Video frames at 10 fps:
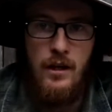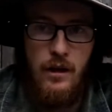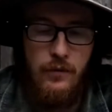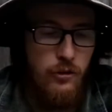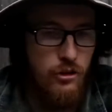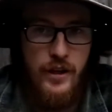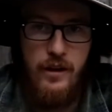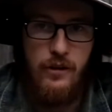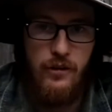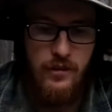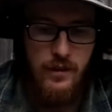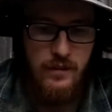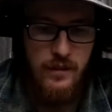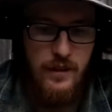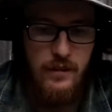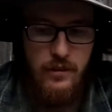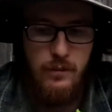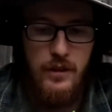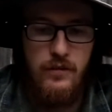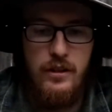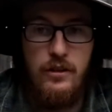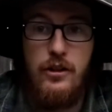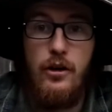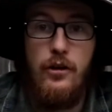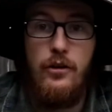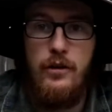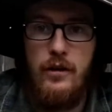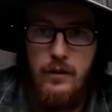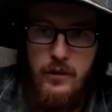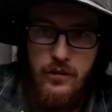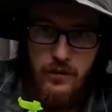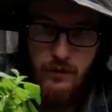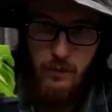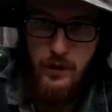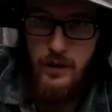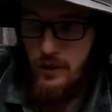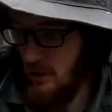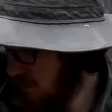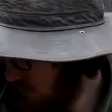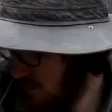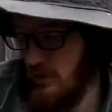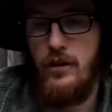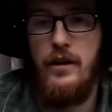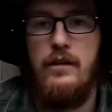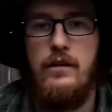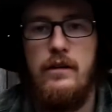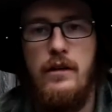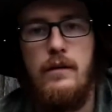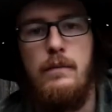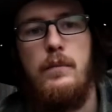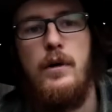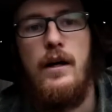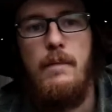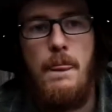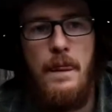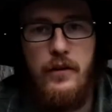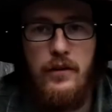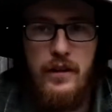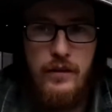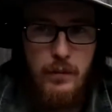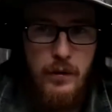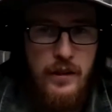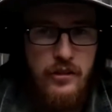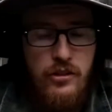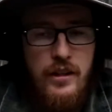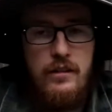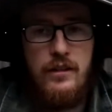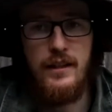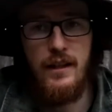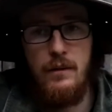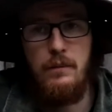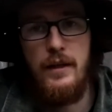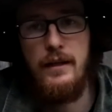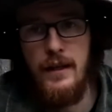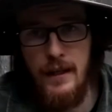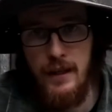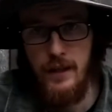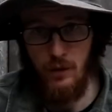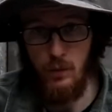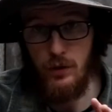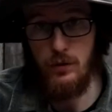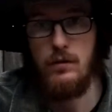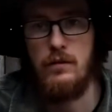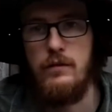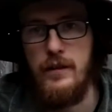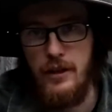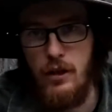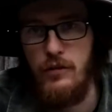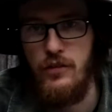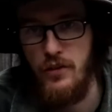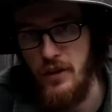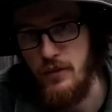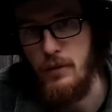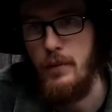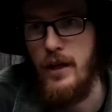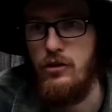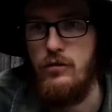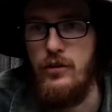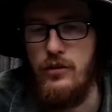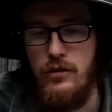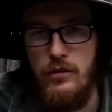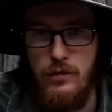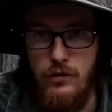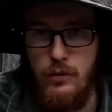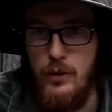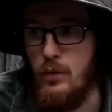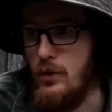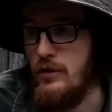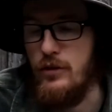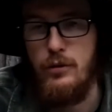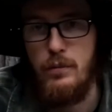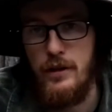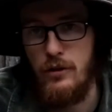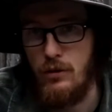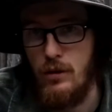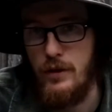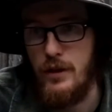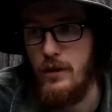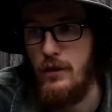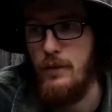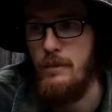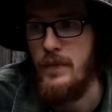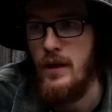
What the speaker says: I'm not sure how it goes in containers. I'm giving it a go. This plant I got from a friend, but I know that if you plant it straight into your garden bed, it will take over a significant patch of it, so do be warned if you do plan on growing it at home.